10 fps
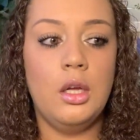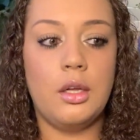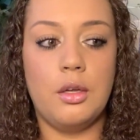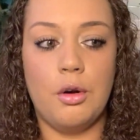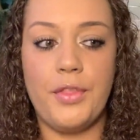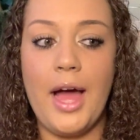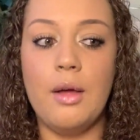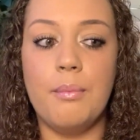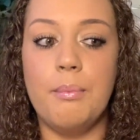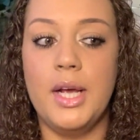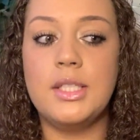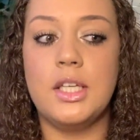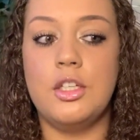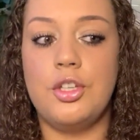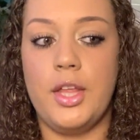You know, that
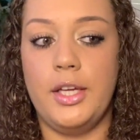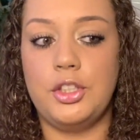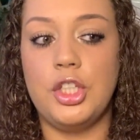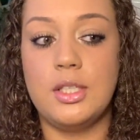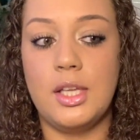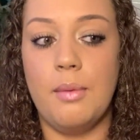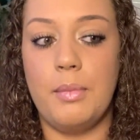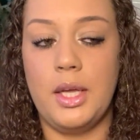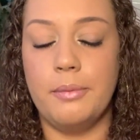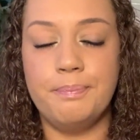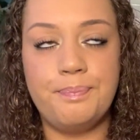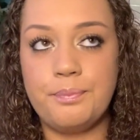message that she sent me,